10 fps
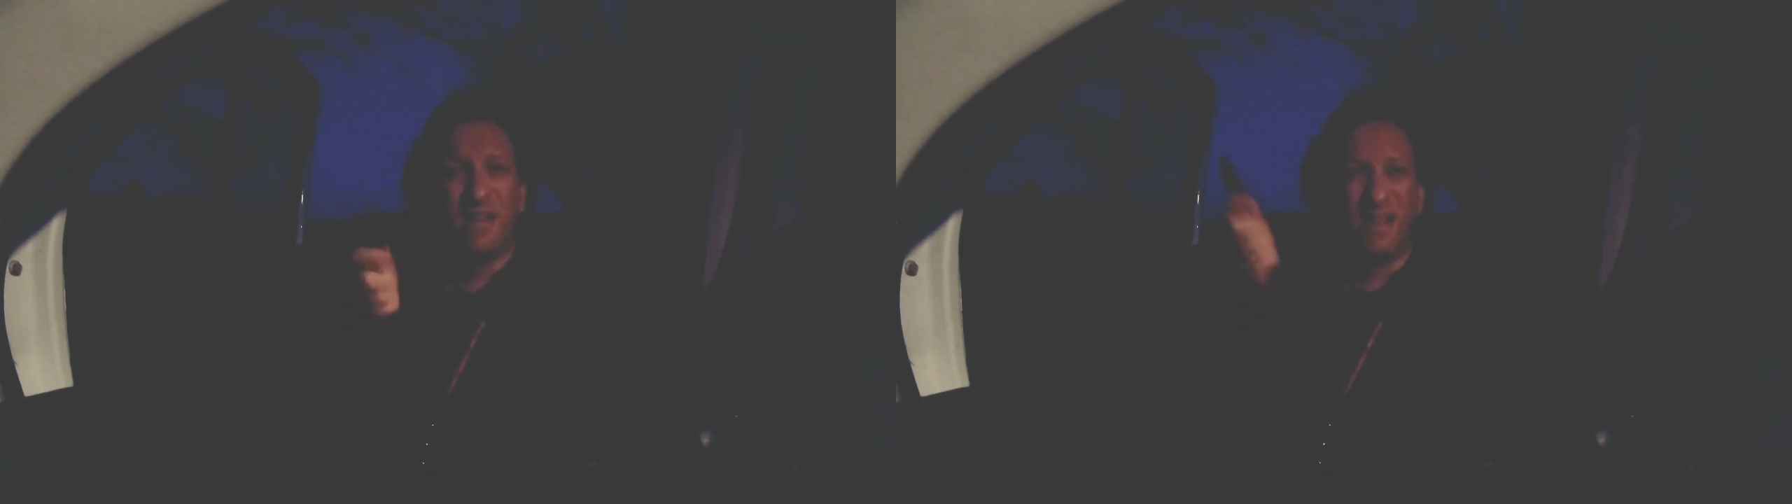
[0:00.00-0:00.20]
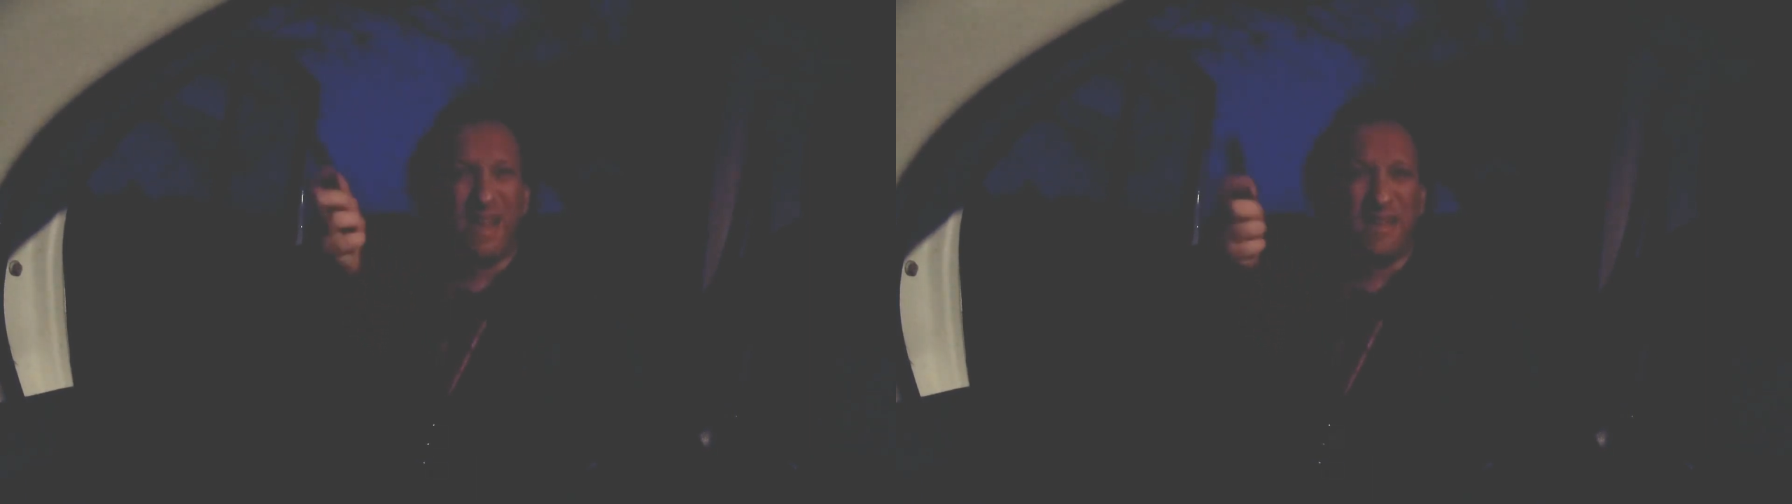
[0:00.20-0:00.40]

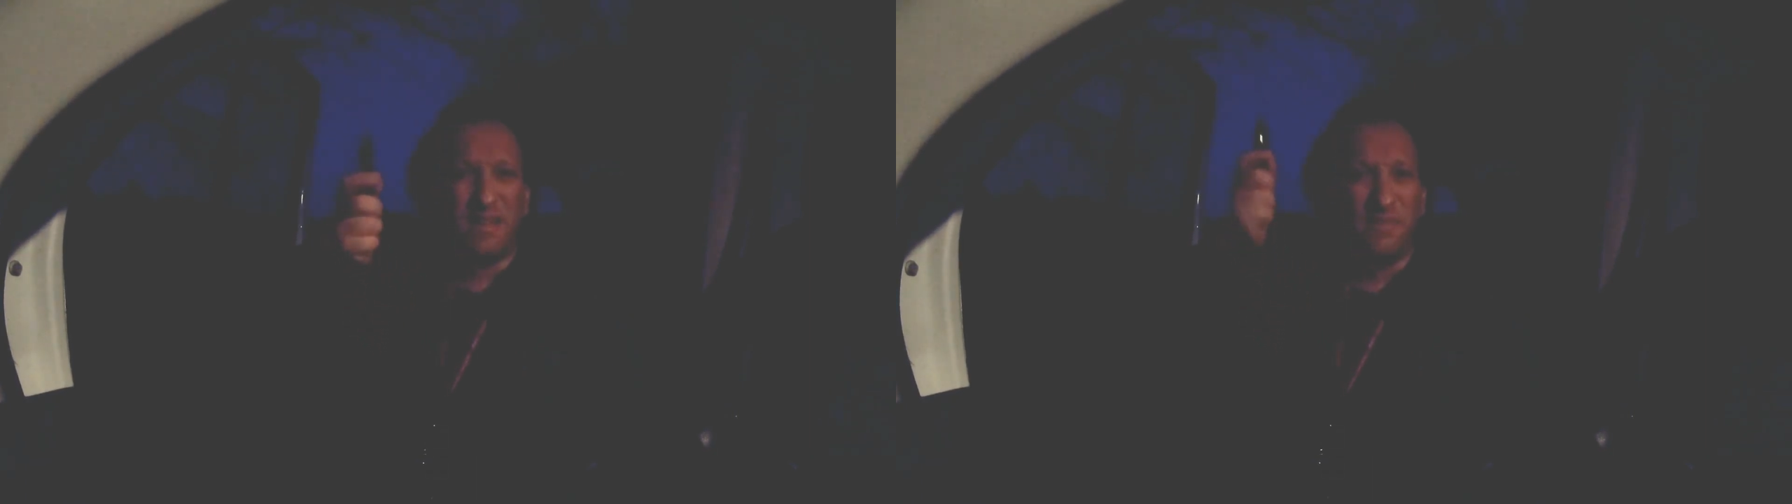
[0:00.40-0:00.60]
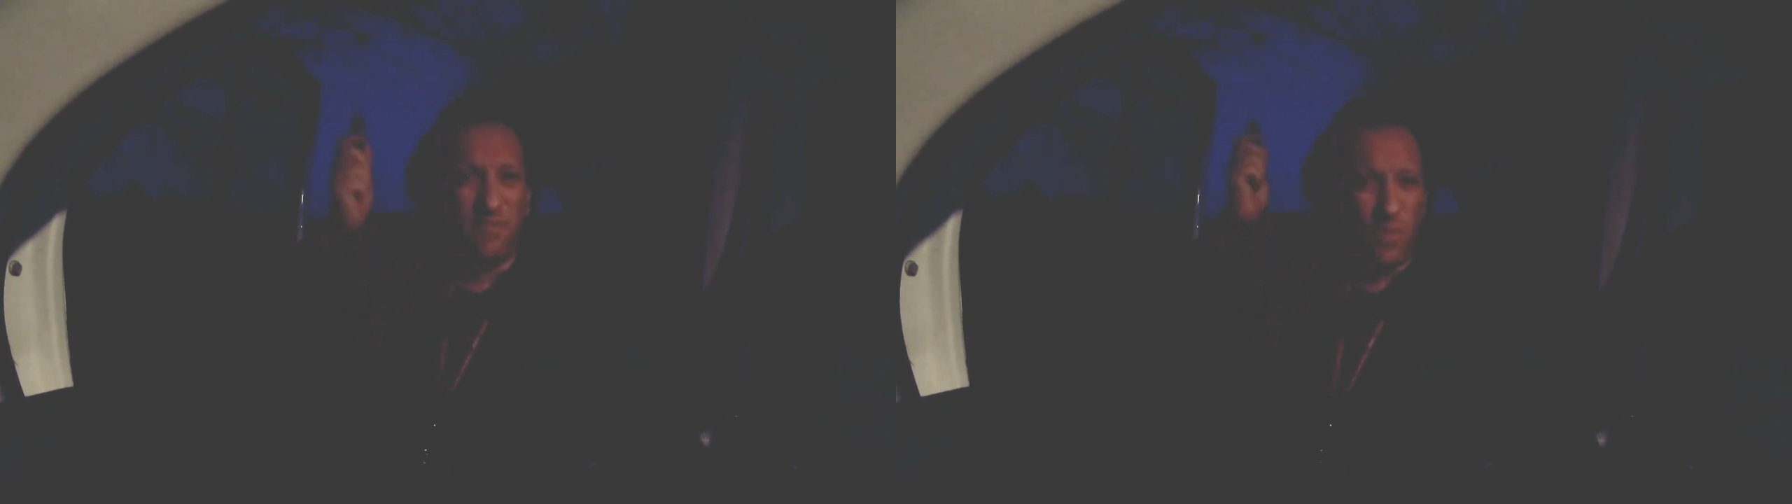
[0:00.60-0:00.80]
I had
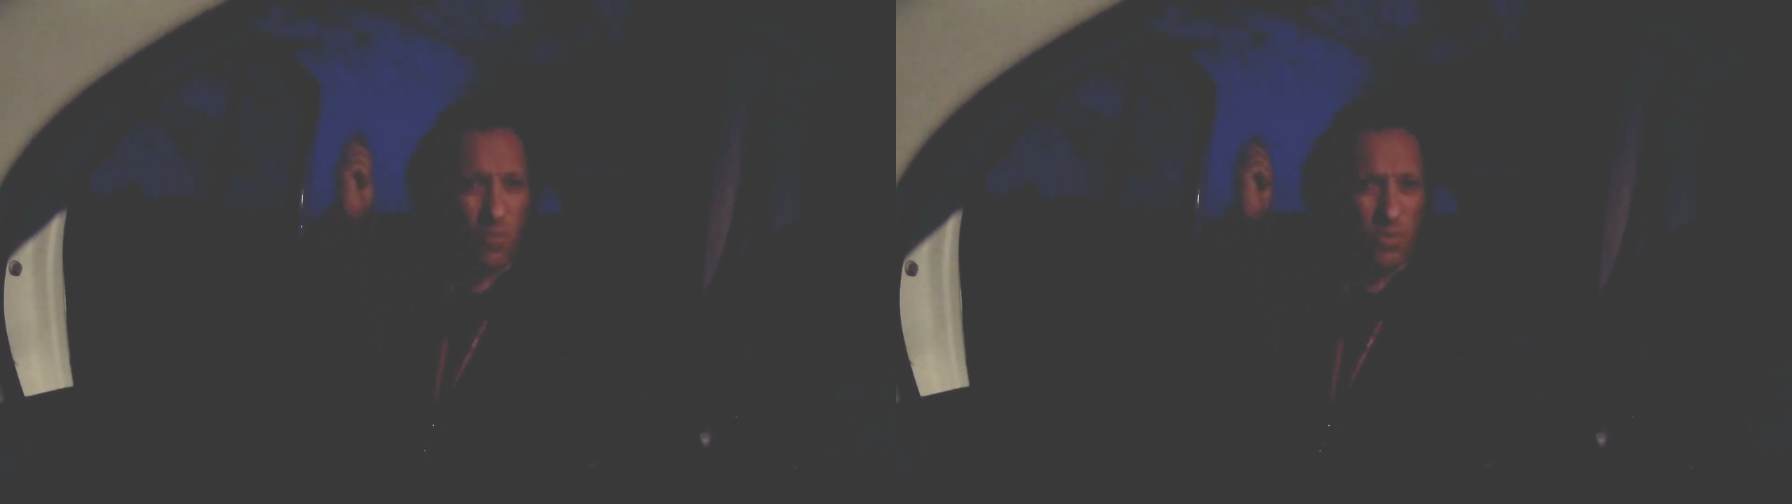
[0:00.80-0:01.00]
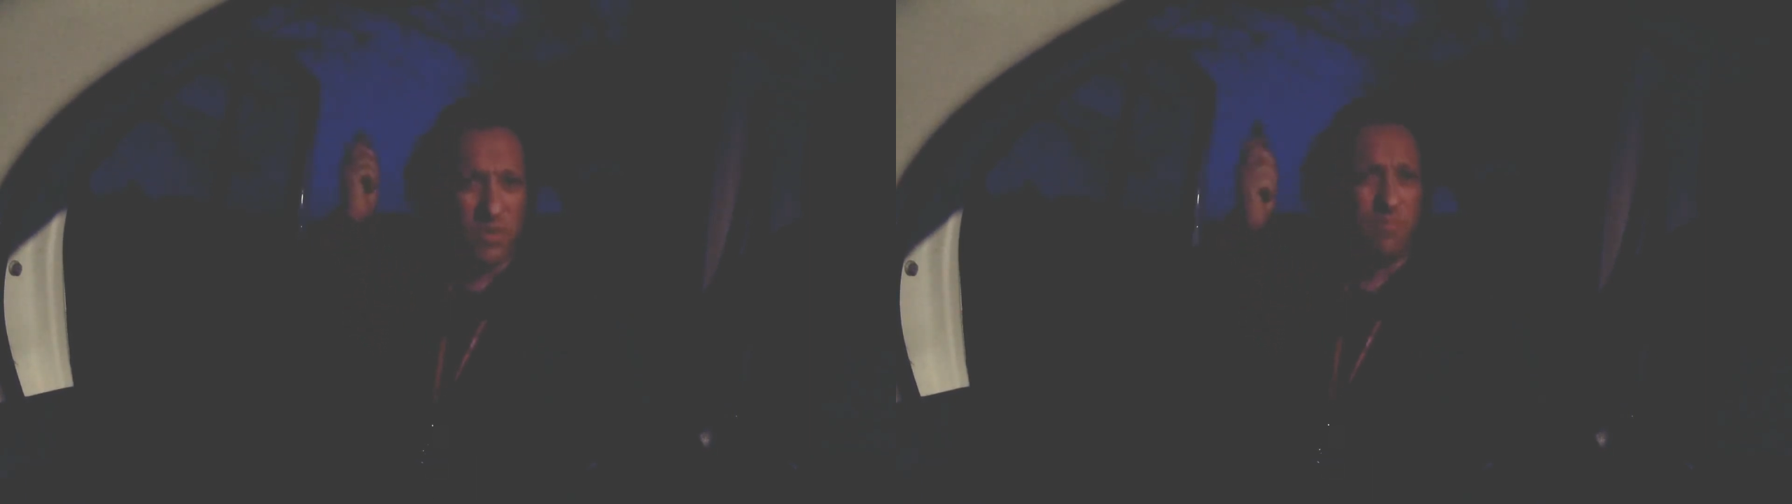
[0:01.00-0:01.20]

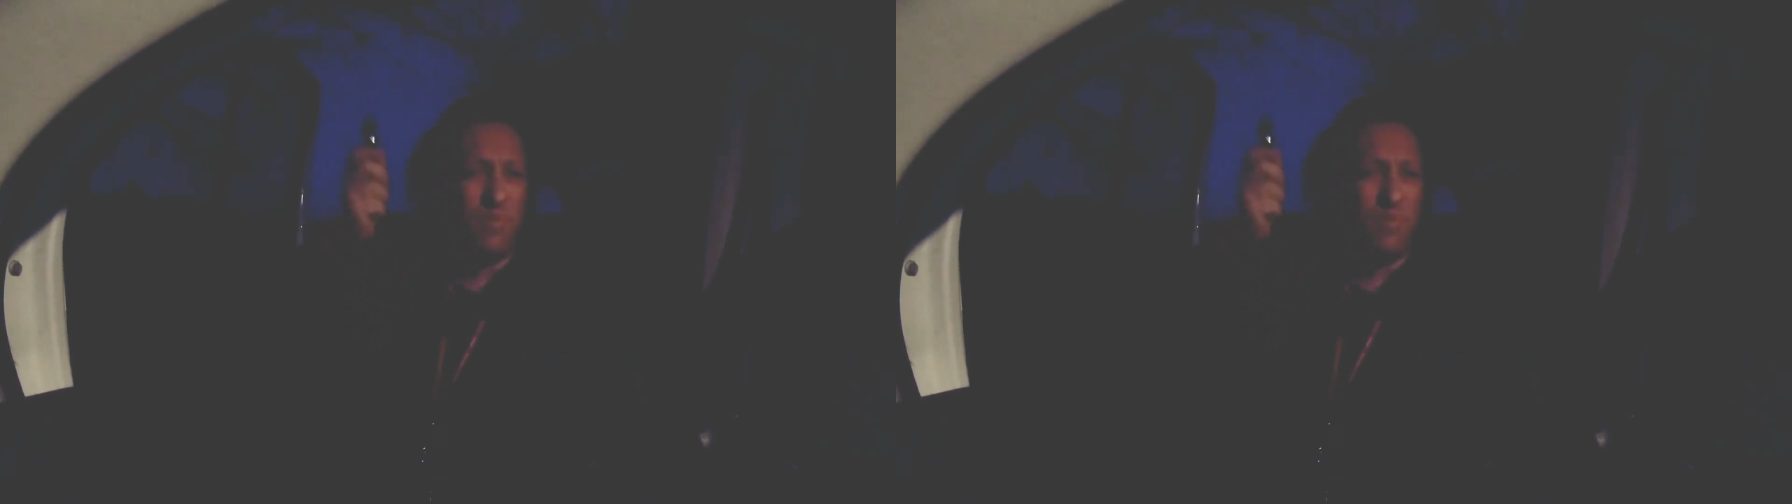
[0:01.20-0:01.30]
divorce and